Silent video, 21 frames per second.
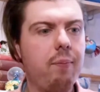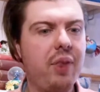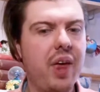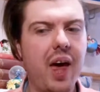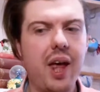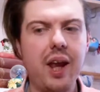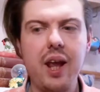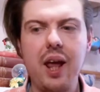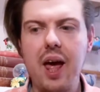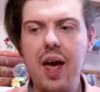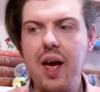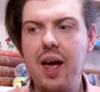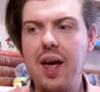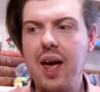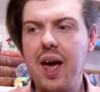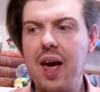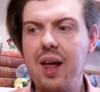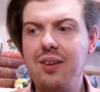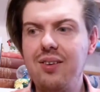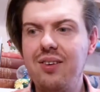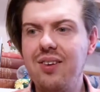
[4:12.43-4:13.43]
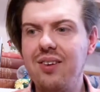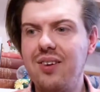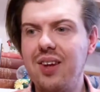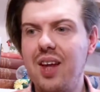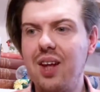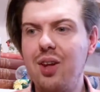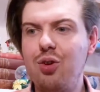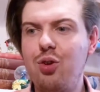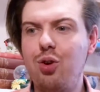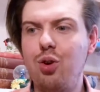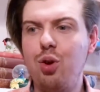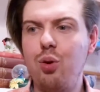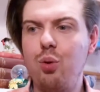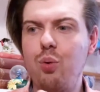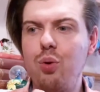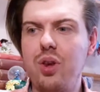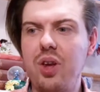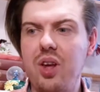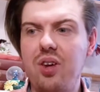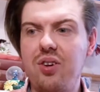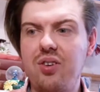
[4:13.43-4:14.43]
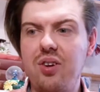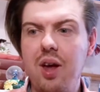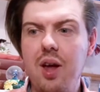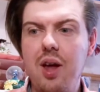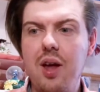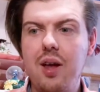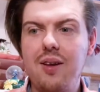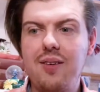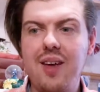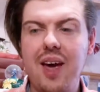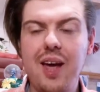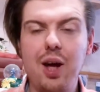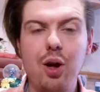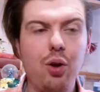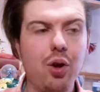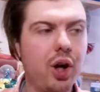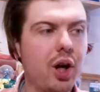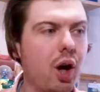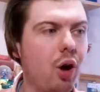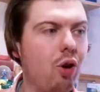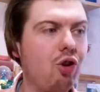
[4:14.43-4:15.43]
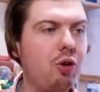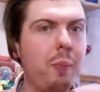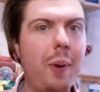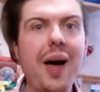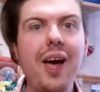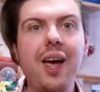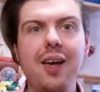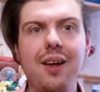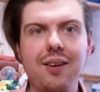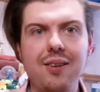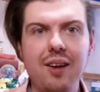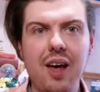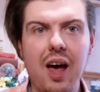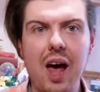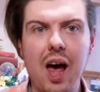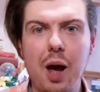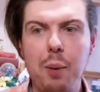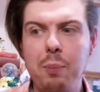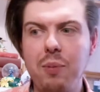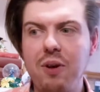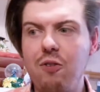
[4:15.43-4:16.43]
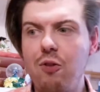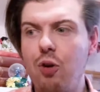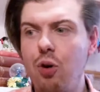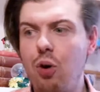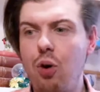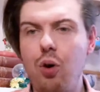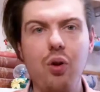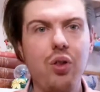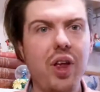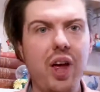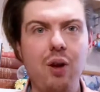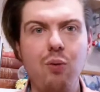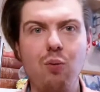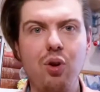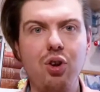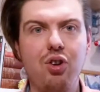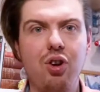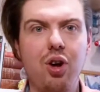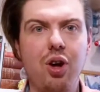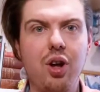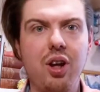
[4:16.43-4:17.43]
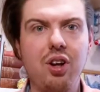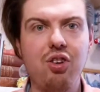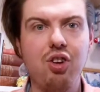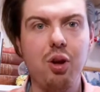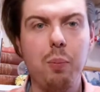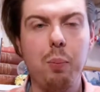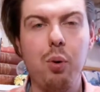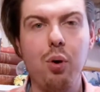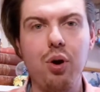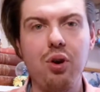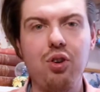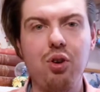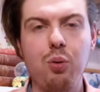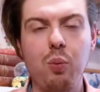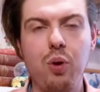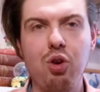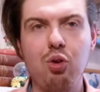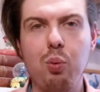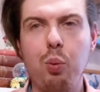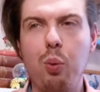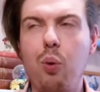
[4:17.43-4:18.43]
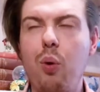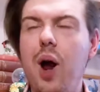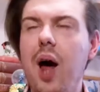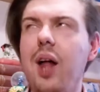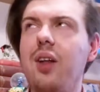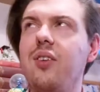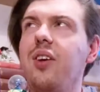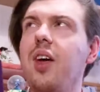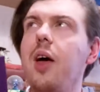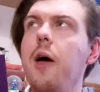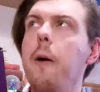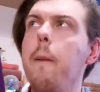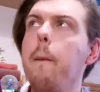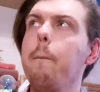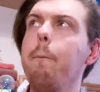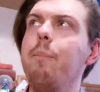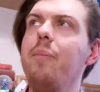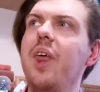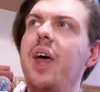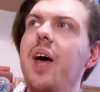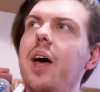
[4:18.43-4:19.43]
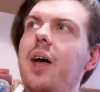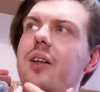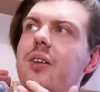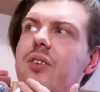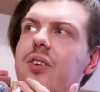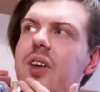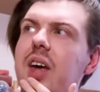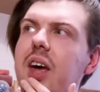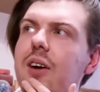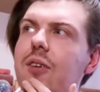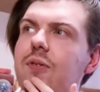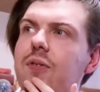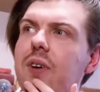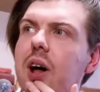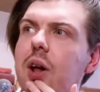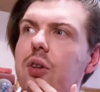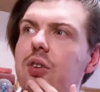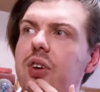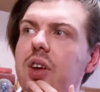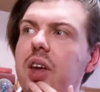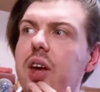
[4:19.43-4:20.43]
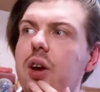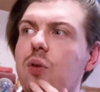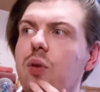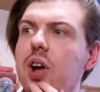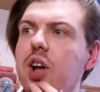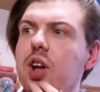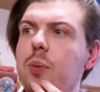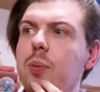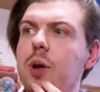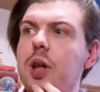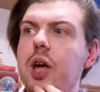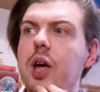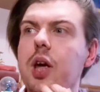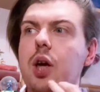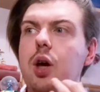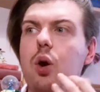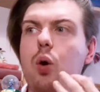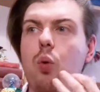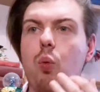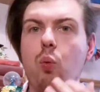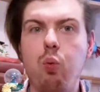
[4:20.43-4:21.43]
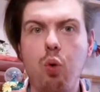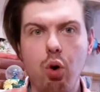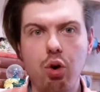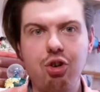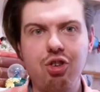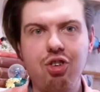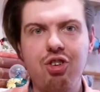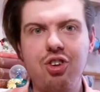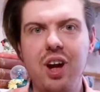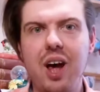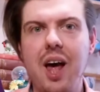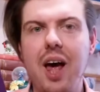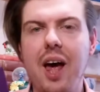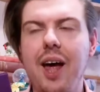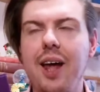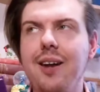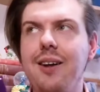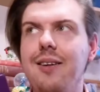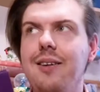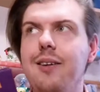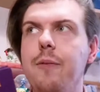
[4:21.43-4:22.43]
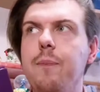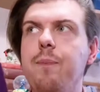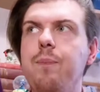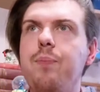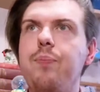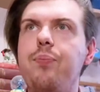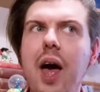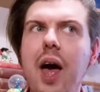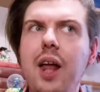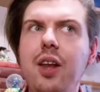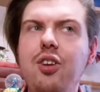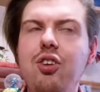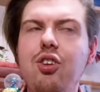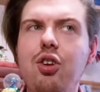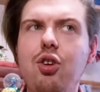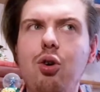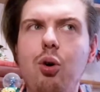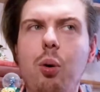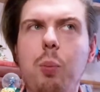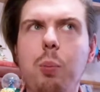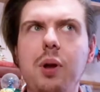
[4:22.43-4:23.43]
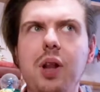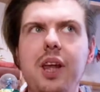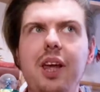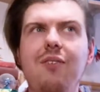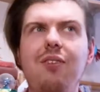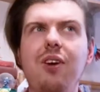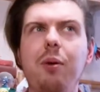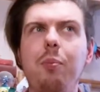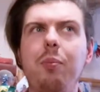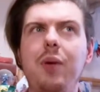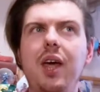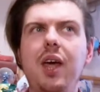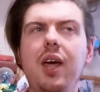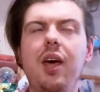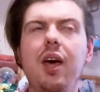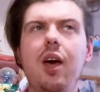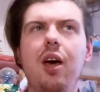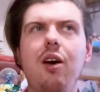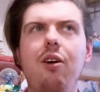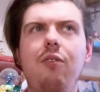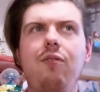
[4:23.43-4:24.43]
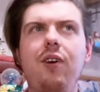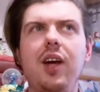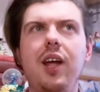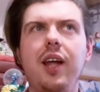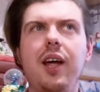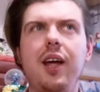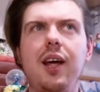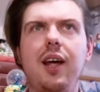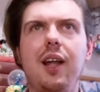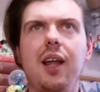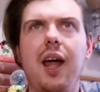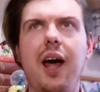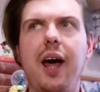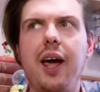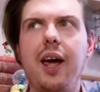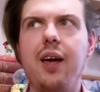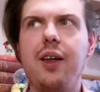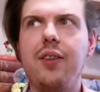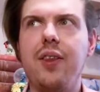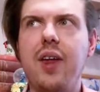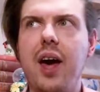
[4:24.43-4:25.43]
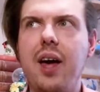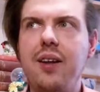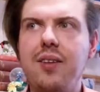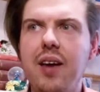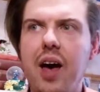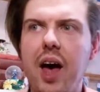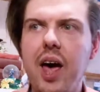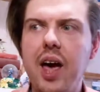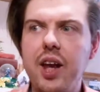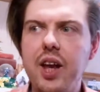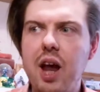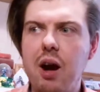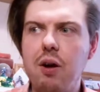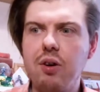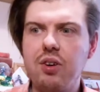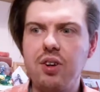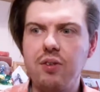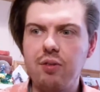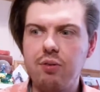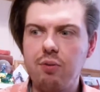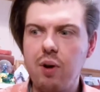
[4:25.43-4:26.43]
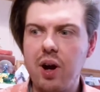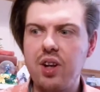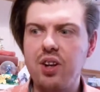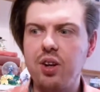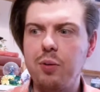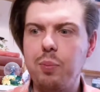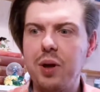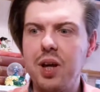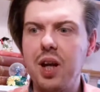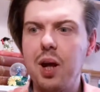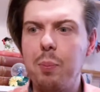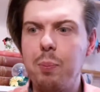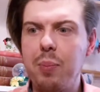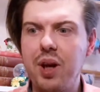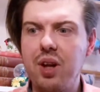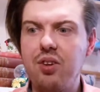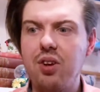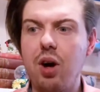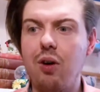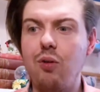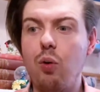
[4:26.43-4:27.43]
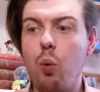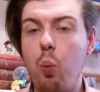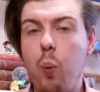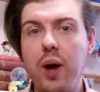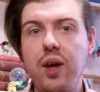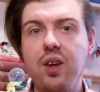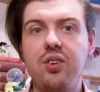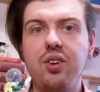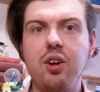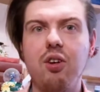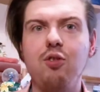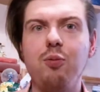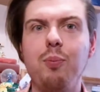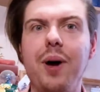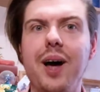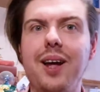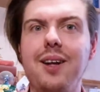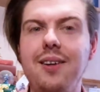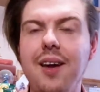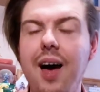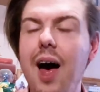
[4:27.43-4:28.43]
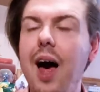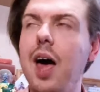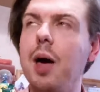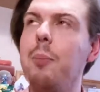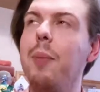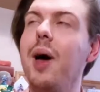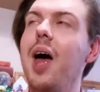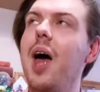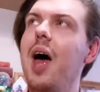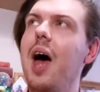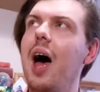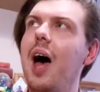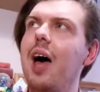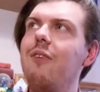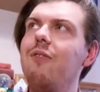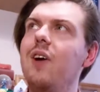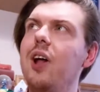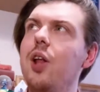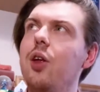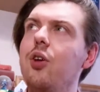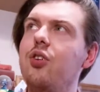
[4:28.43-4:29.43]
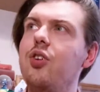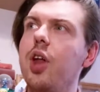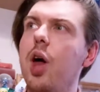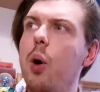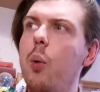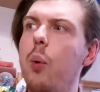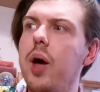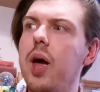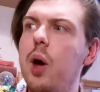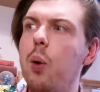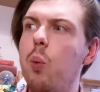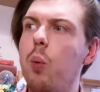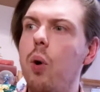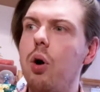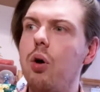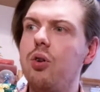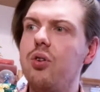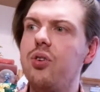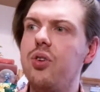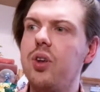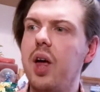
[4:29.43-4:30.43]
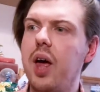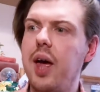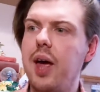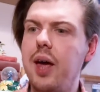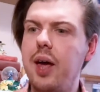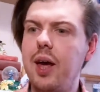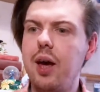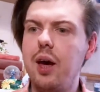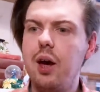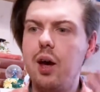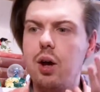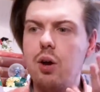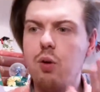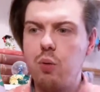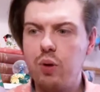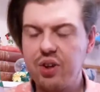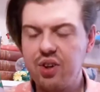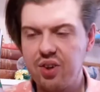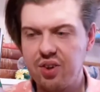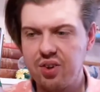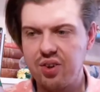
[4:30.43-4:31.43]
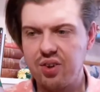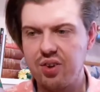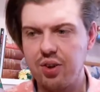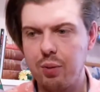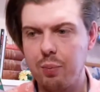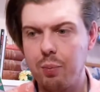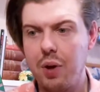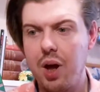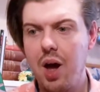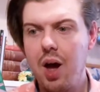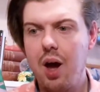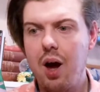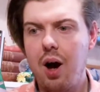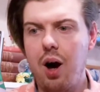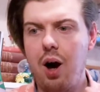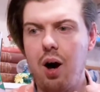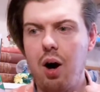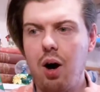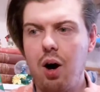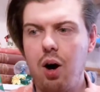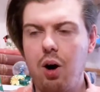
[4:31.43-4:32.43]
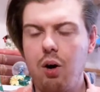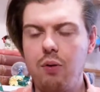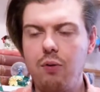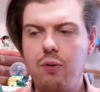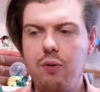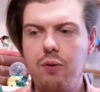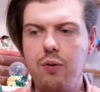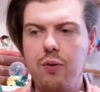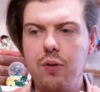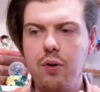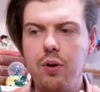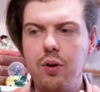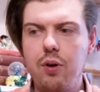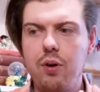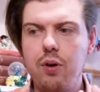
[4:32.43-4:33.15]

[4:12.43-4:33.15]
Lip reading: then enters into this tale that goes back in time before then returning to the point at which we were at. And it felt incredibly rushed and ended up leaving me feeling like that entire narrative thread had been a bit of a waste of my time. I felt as though it was a criticism of